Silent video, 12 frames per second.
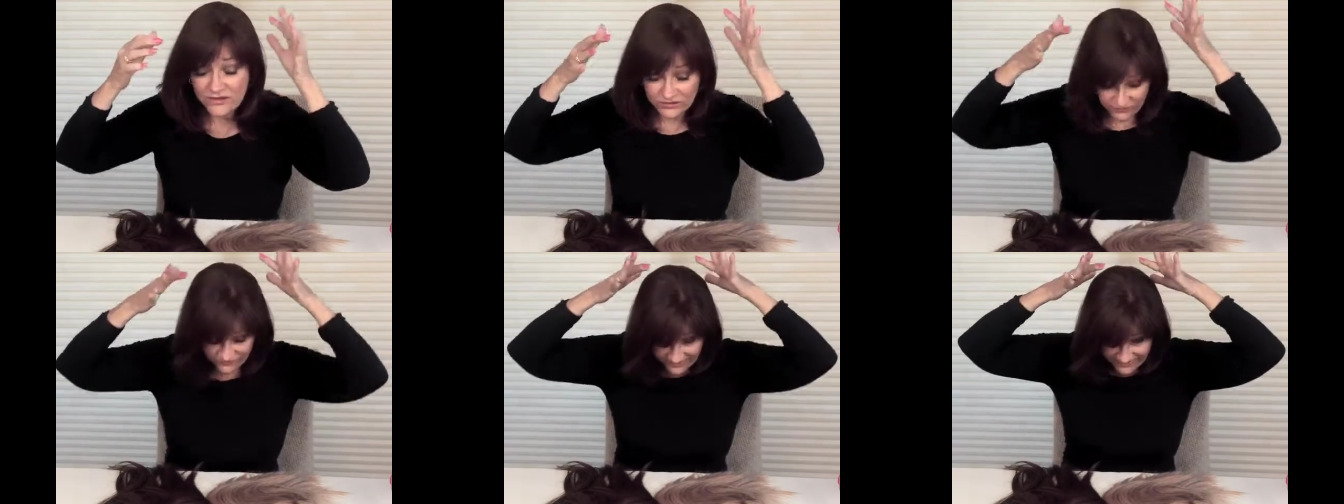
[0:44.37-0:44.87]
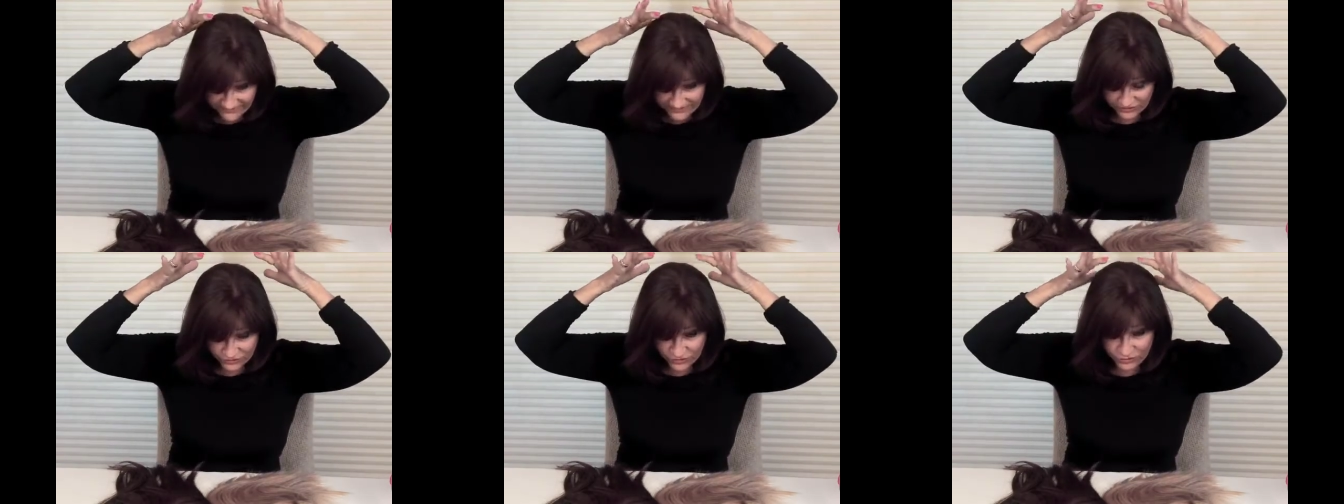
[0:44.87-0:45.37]
You'll find
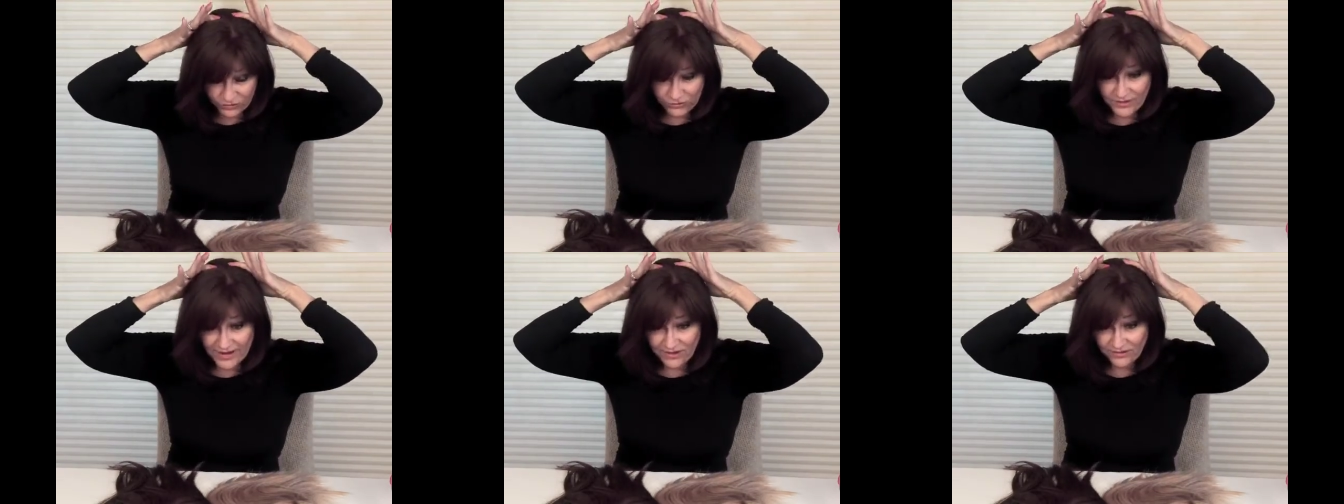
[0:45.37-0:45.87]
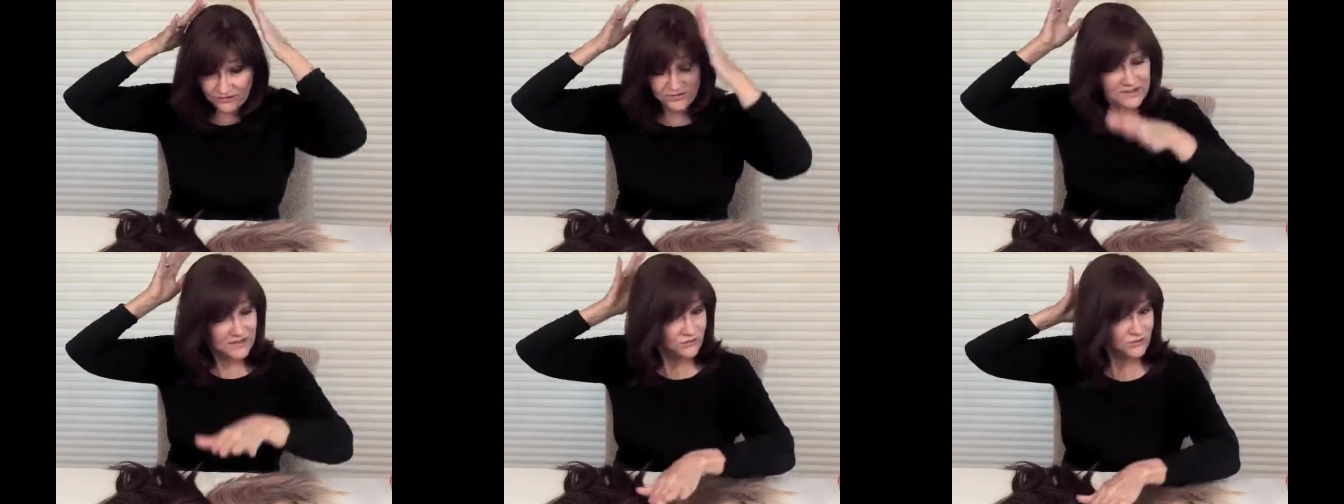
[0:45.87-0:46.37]
that your
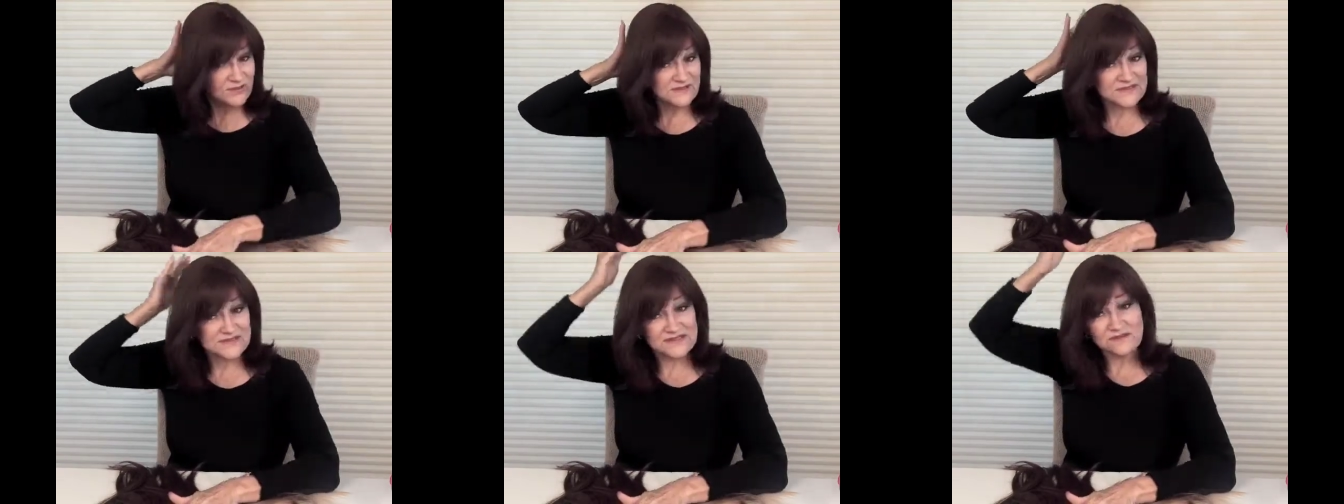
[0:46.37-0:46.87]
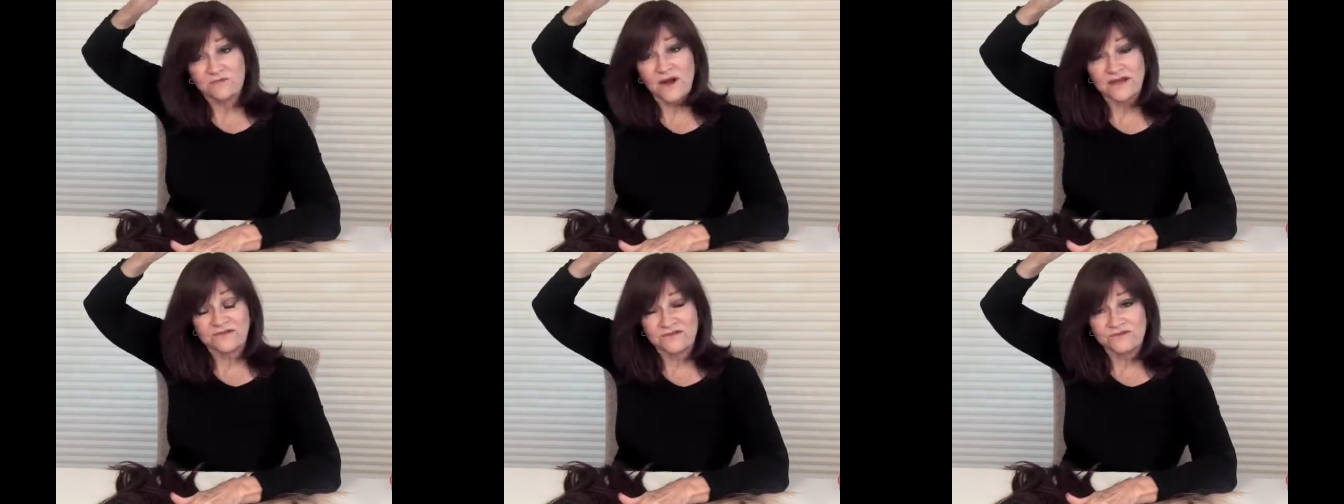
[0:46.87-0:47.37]
crown, you can see
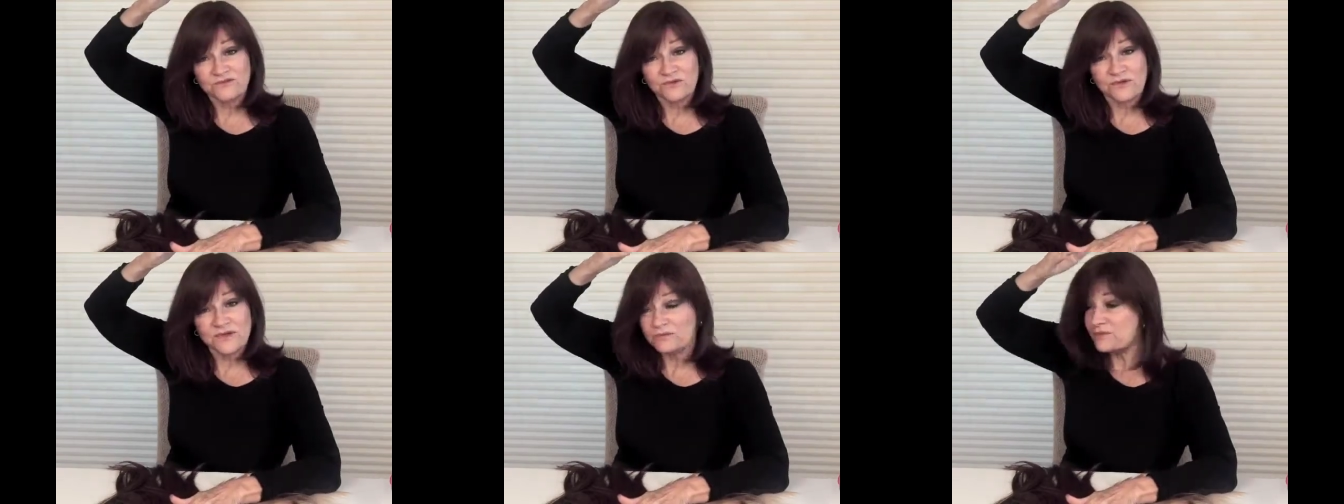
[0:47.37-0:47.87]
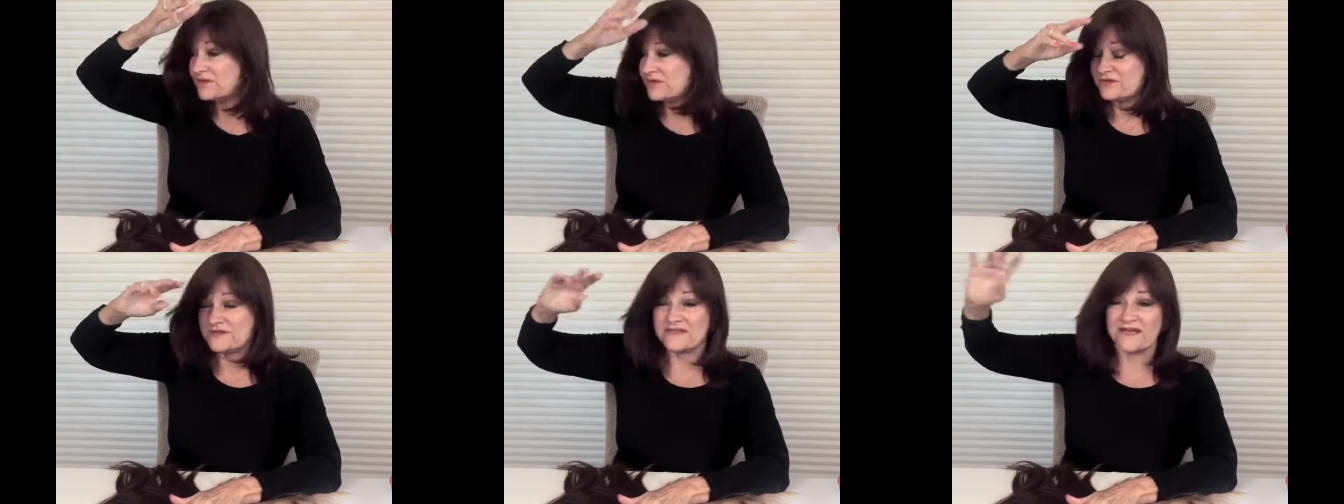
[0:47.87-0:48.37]
right through it when
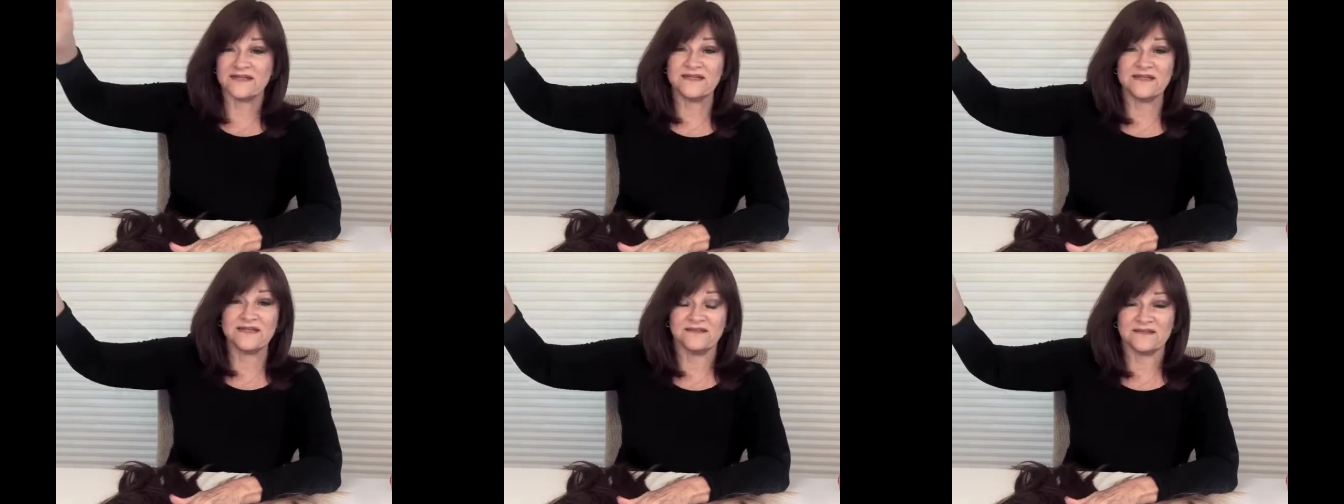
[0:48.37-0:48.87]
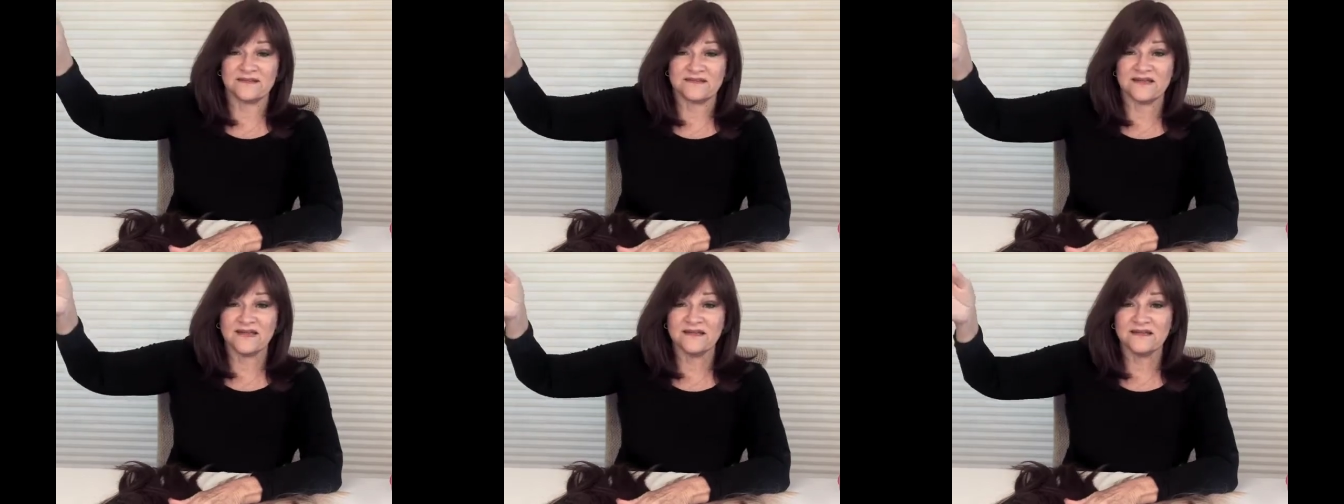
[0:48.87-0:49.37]
you're standing in the
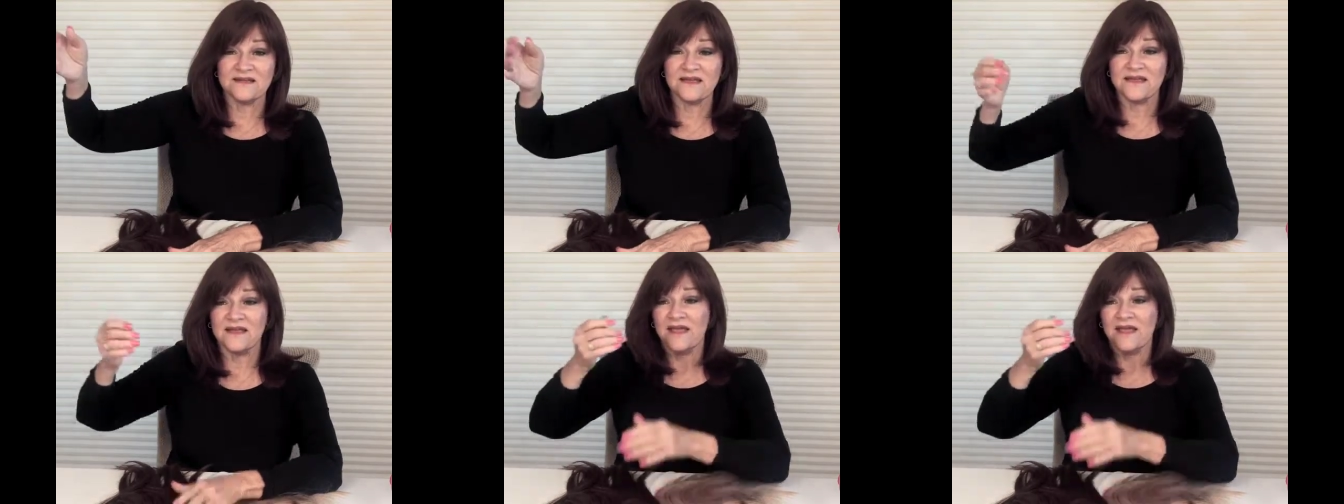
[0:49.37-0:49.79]
sun.